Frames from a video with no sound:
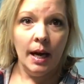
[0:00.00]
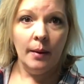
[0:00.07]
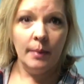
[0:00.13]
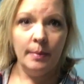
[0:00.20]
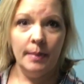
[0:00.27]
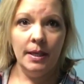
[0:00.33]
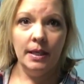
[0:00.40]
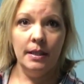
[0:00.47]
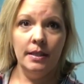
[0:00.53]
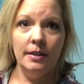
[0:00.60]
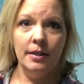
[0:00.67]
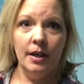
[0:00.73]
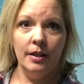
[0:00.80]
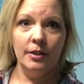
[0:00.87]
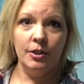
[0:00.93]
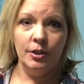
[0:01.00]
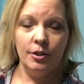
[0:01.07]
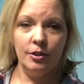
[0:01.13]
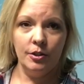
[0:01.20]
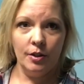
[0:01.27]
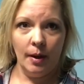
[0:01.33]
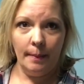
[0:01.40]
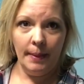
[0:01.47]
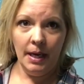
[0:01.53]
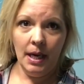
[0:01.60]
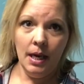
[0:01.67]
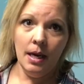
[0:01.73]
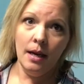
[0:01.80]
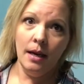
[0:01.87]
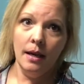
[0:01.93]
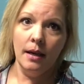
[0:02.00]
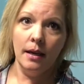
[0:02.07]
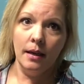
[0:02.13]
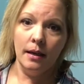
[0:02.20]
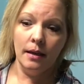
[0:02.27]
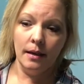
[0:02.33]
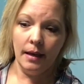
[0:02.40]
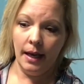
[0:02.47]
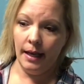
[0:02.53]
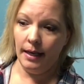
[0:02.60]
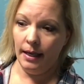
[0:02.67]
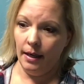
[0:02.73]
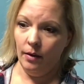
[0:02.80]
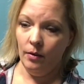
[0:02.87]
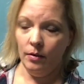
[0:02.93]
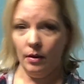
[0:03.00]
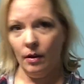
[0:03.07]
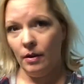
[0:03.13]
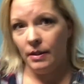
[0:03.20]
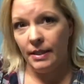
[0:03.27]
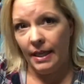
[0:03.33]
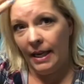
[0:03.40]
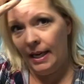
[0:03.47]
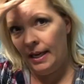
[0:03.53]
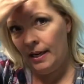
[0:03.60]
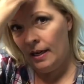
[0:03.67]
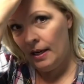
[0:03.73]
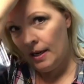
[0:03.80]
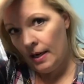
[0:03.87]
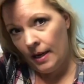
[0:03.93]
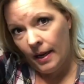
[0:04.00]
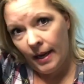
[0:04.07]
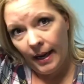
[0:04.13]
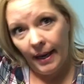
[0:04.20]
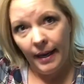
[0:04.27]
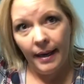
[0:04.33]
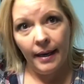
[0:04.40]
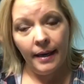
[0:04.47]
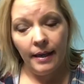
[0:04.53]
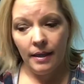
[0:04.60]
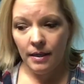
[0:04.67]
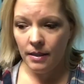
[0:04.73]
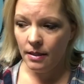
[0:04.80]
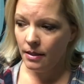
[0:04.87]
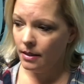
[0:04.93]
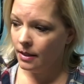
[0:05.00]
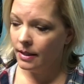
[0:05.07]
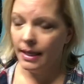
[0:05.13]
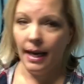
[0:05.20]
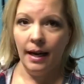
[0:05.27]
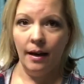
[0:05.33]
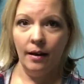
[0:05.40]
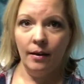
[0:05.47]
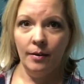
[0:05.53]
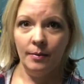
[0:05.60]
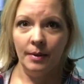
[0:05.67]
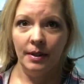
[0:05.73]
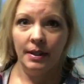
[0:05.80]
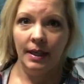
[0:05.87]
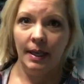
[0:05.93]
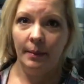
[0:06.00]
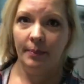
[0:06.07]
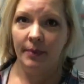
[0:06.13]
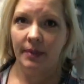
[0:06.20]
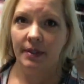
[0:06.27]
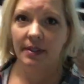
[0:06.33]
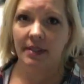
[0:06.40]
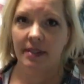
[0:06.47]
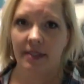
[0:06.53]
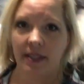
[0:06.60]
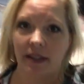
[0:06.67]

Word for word: And we've been shopping and hanging out all day. And now we're in April's